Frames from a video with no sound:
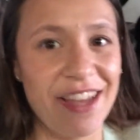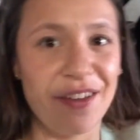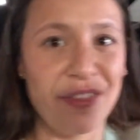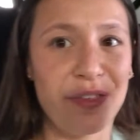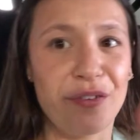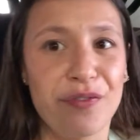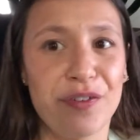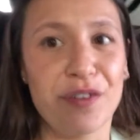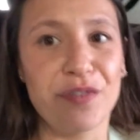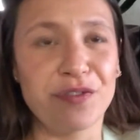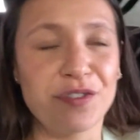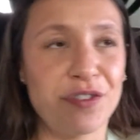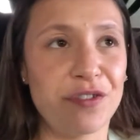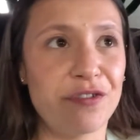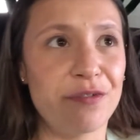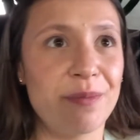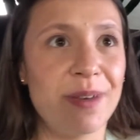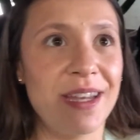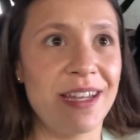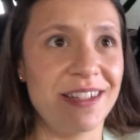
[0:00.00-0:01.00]
The 5th of
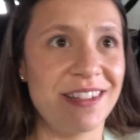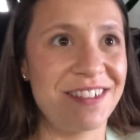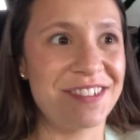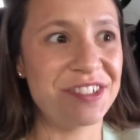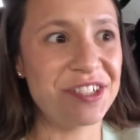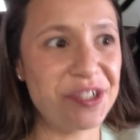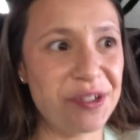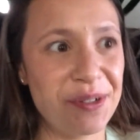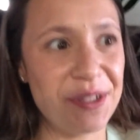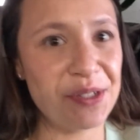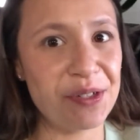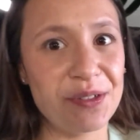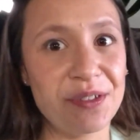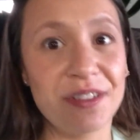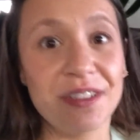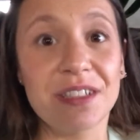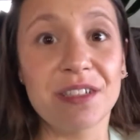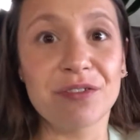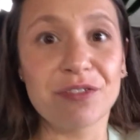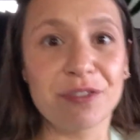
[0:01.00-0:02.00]
May they're going to
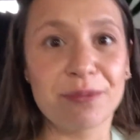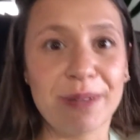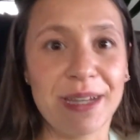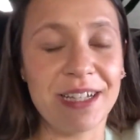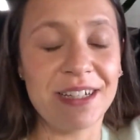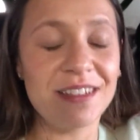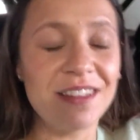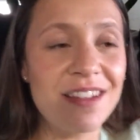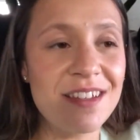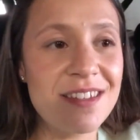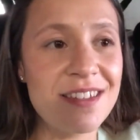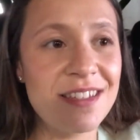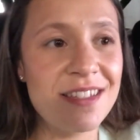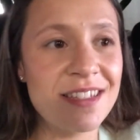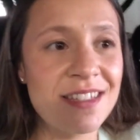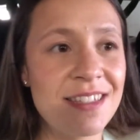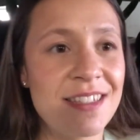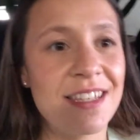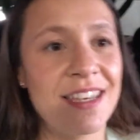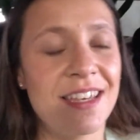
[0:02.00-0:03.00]
deliver my
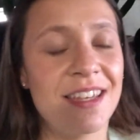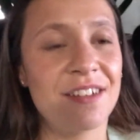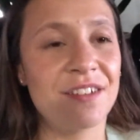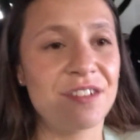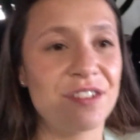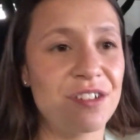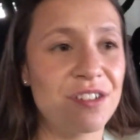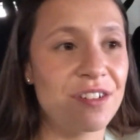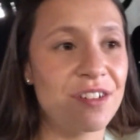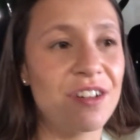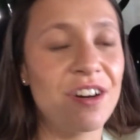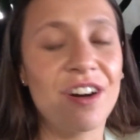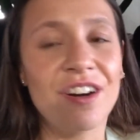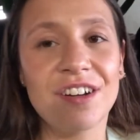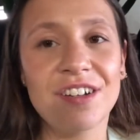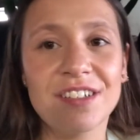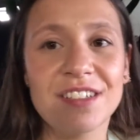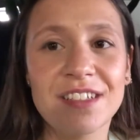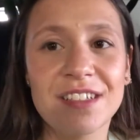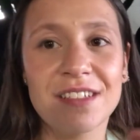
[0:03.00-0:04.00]
closet and our
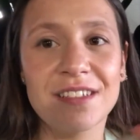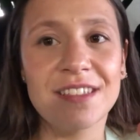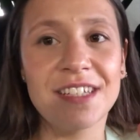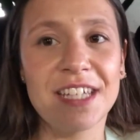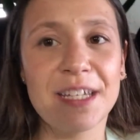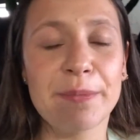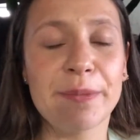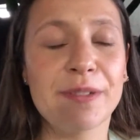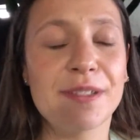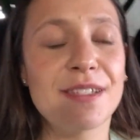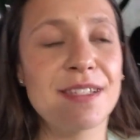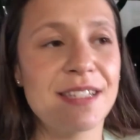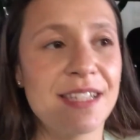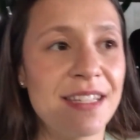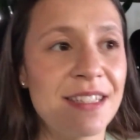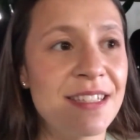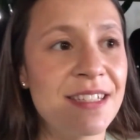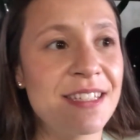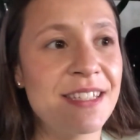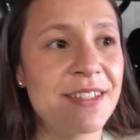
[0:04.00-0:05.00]
garden table
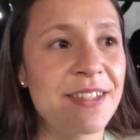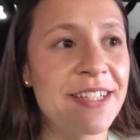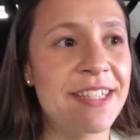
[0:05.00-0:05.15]
set.